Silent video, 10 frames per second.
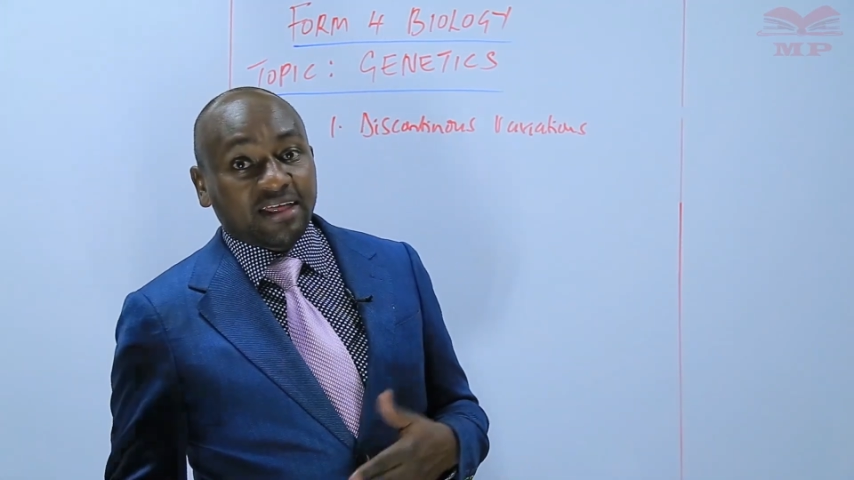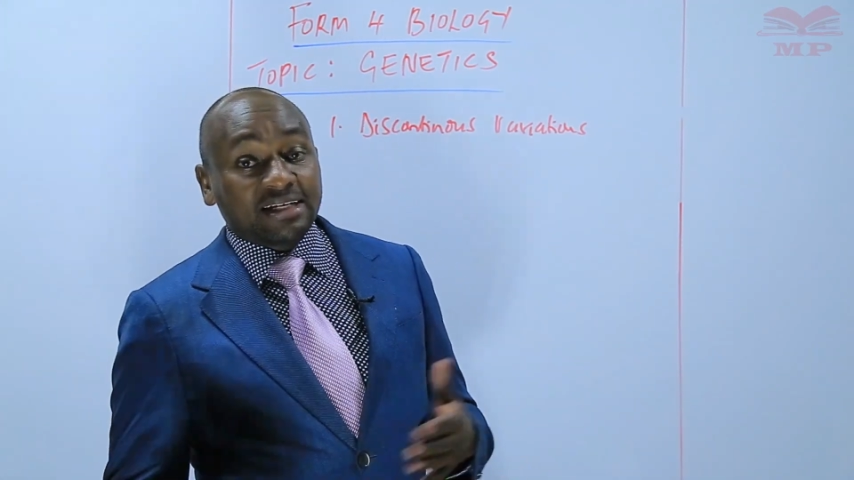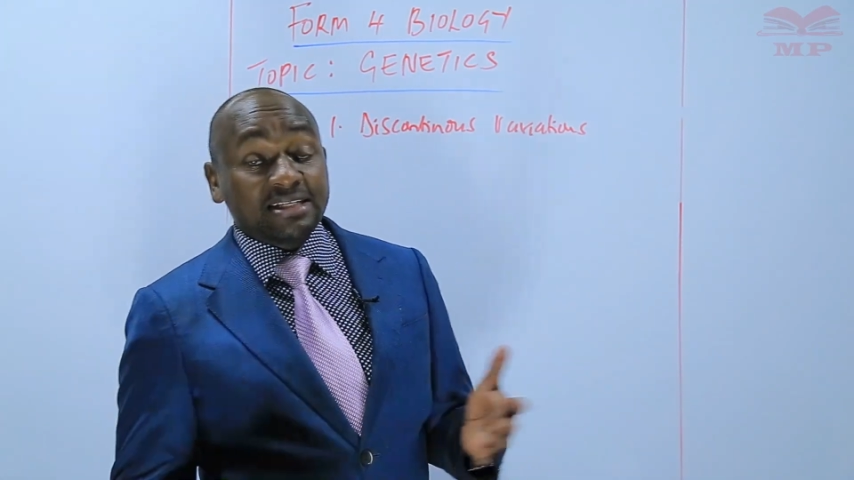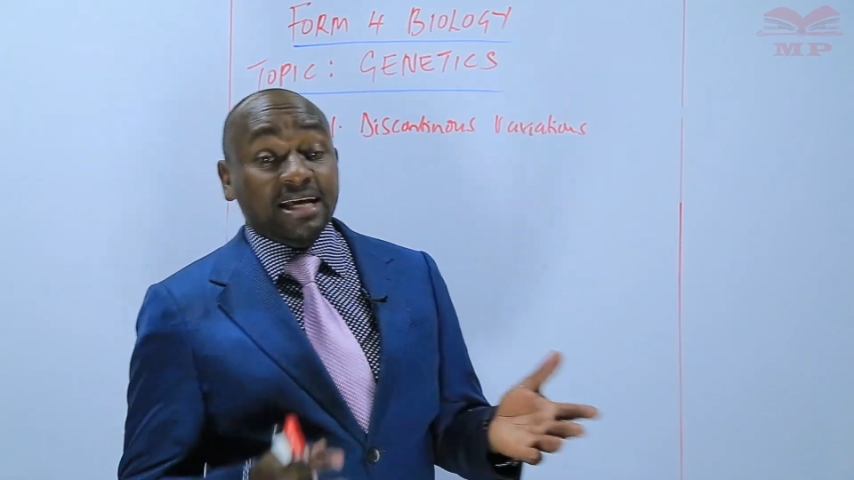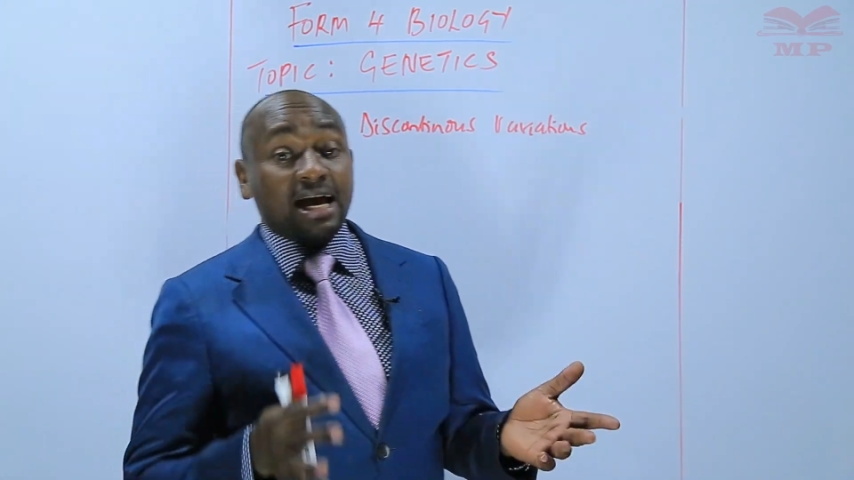
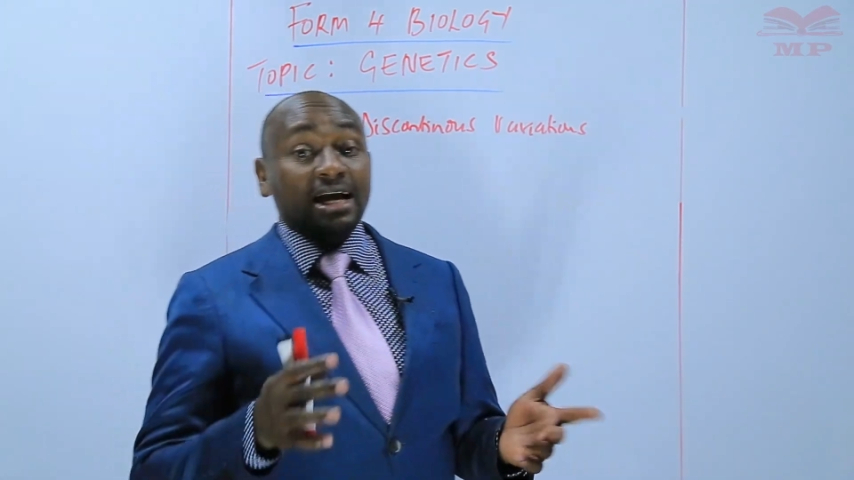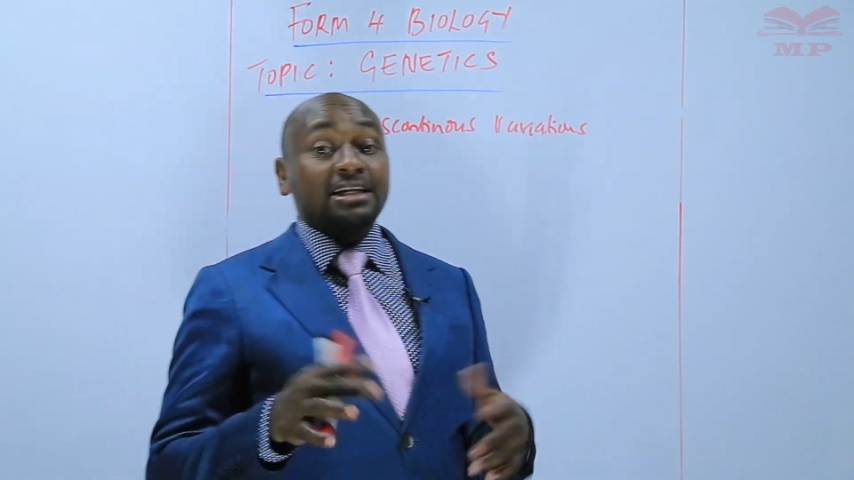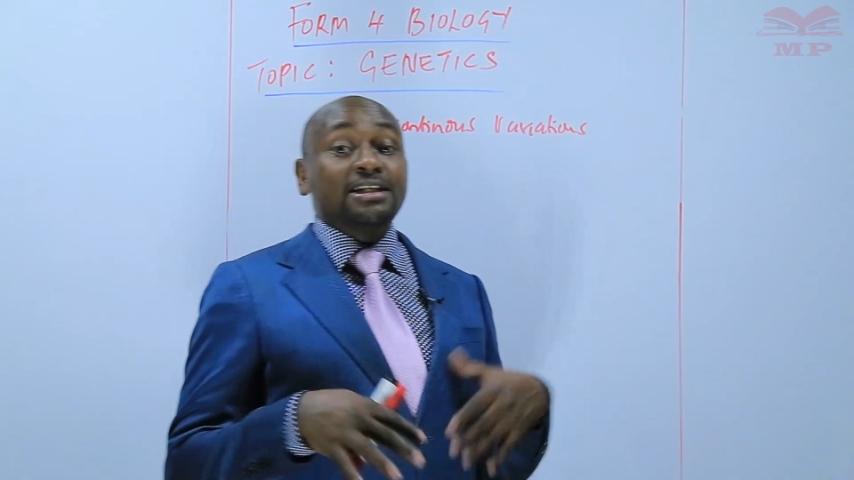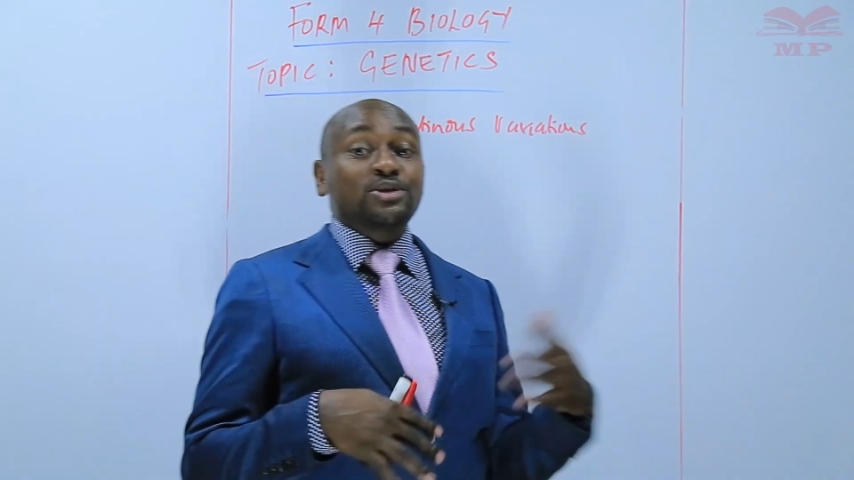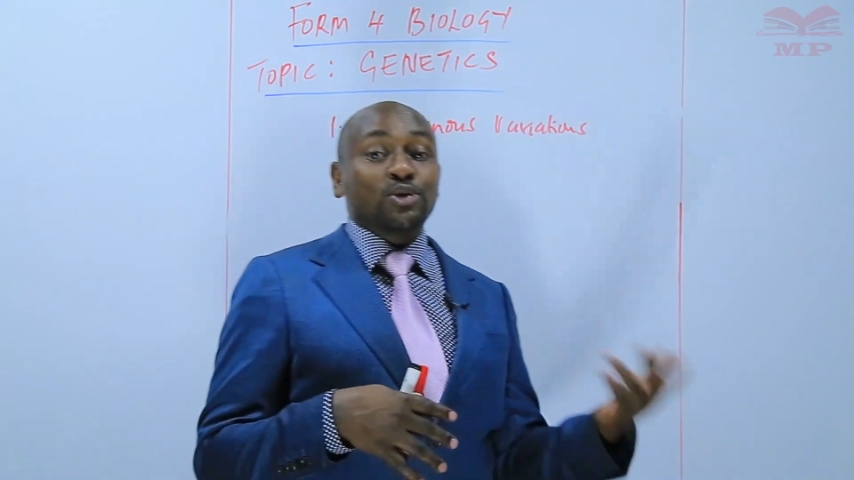That is a
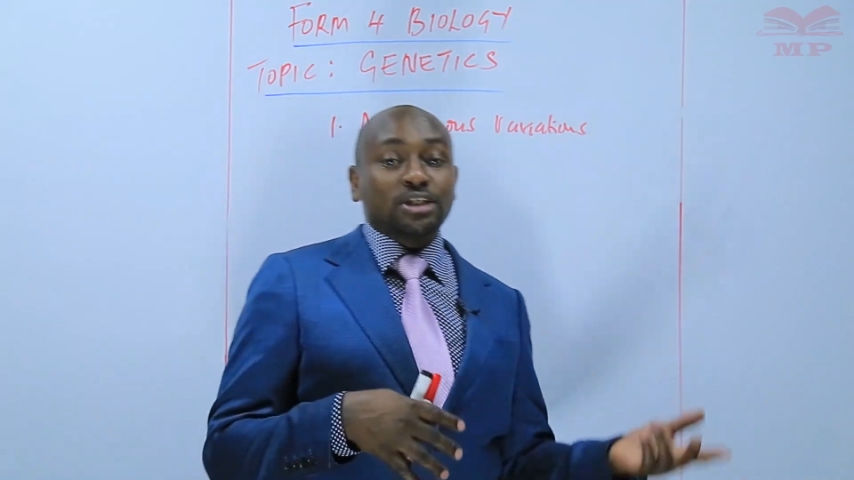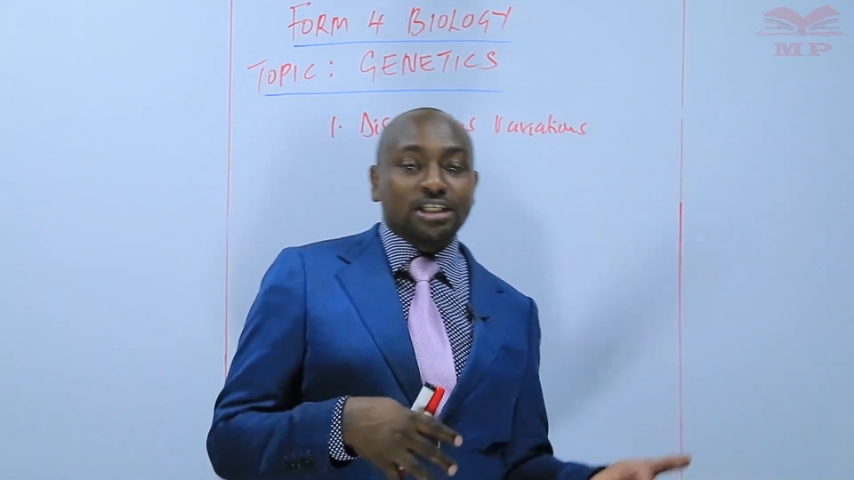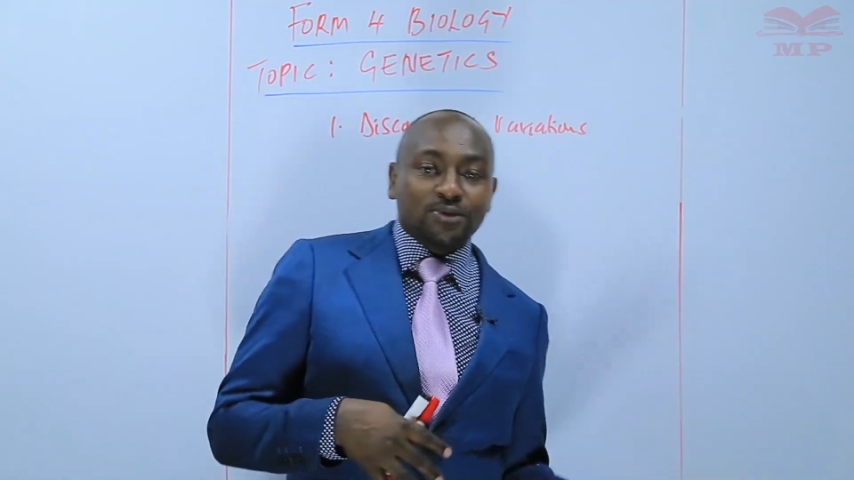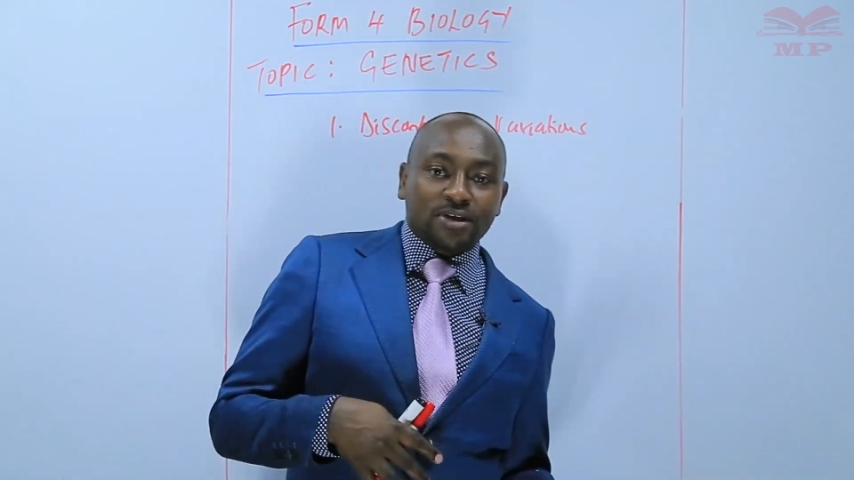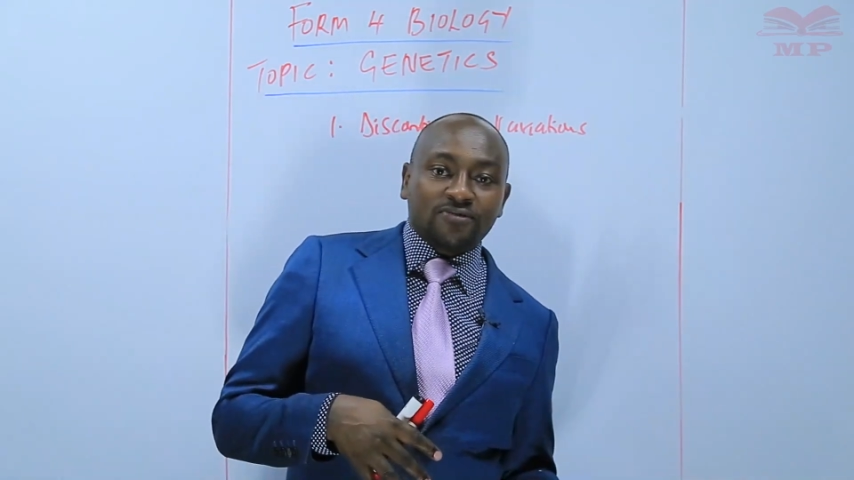
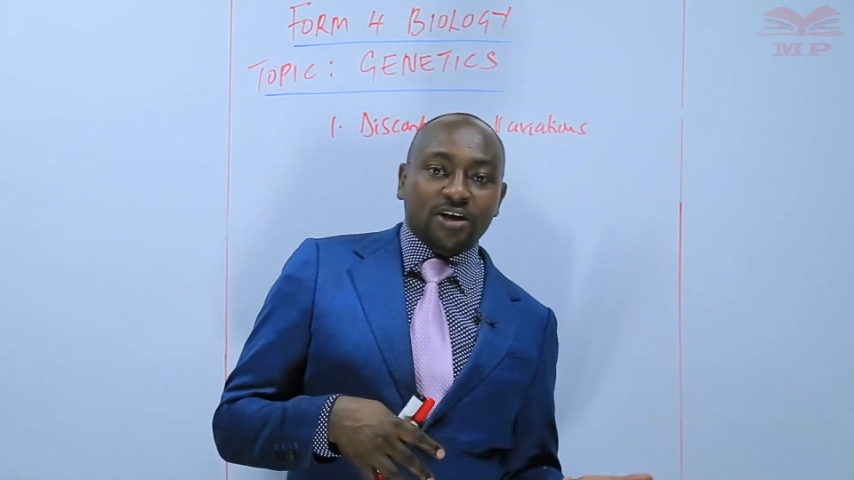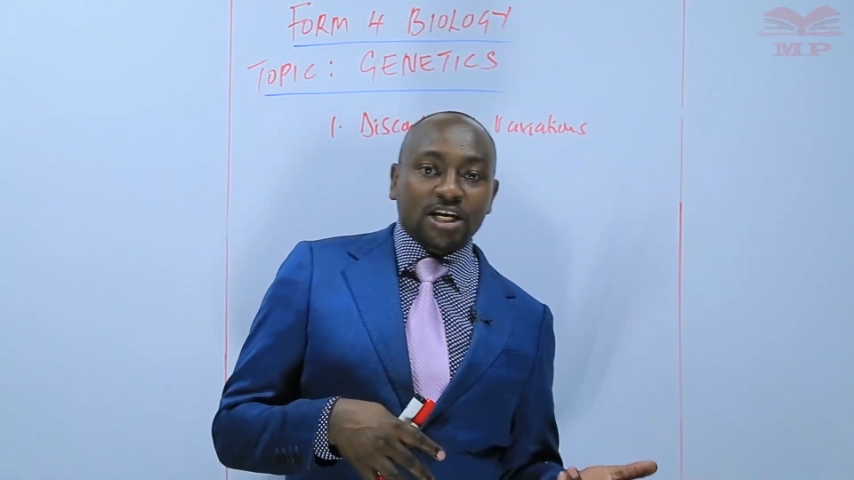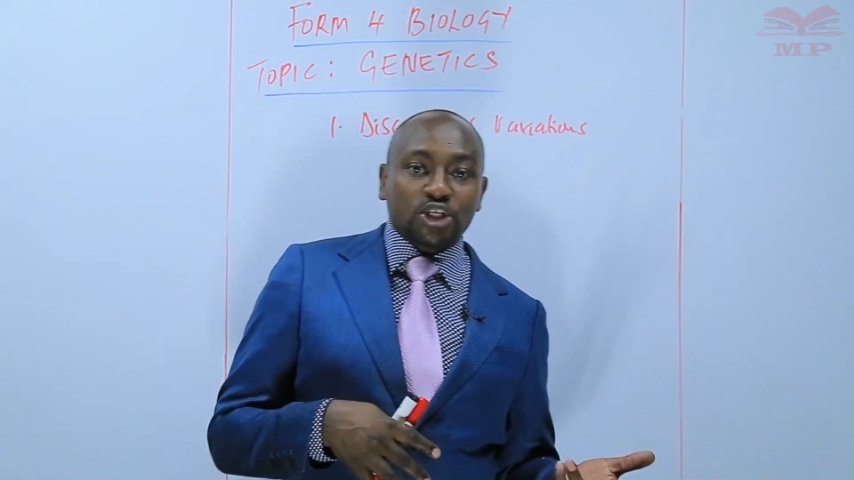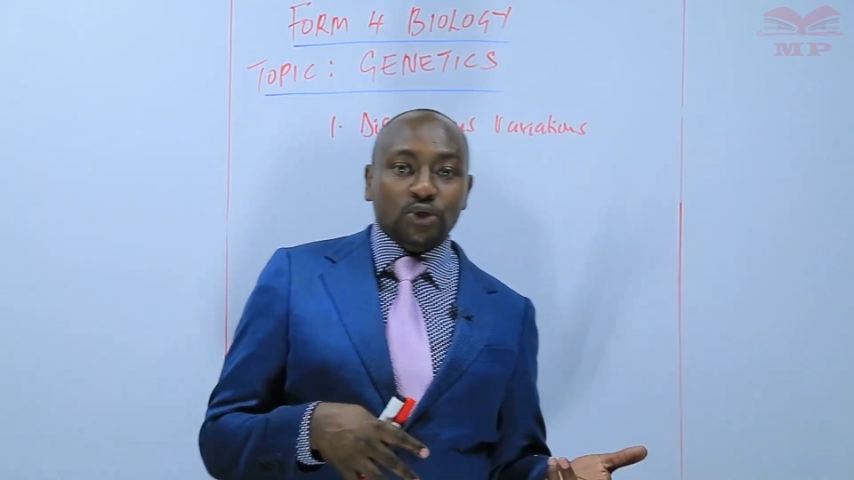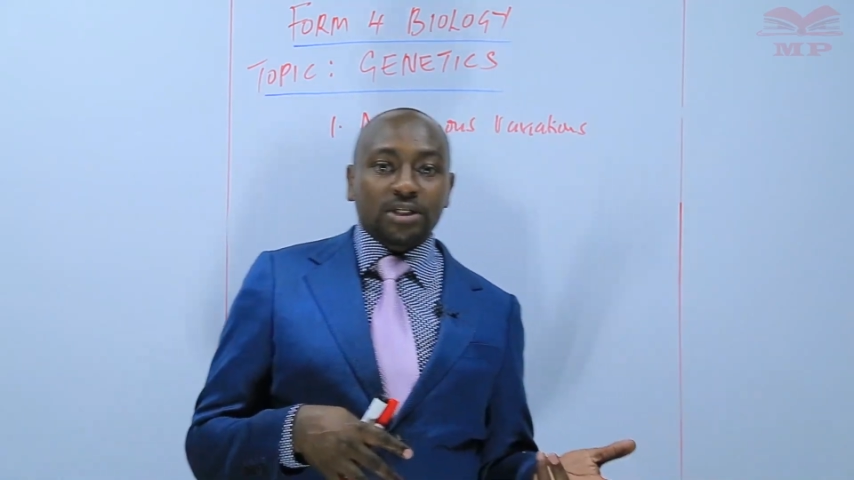discontinuous
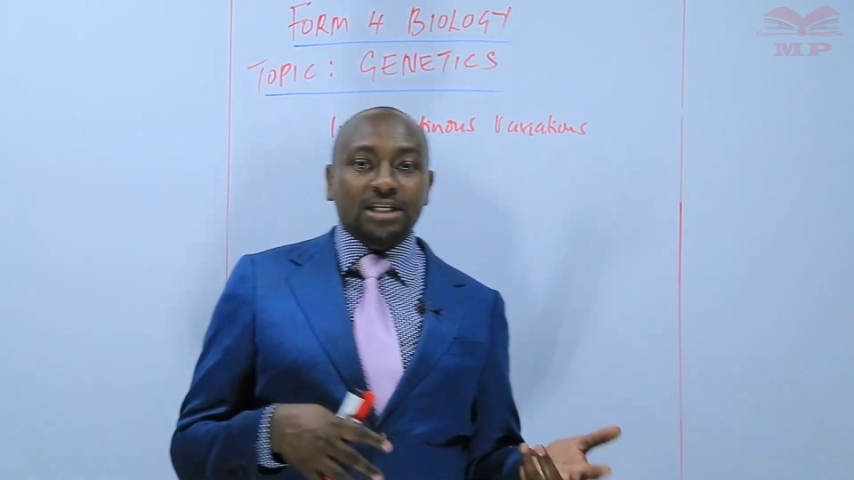variation.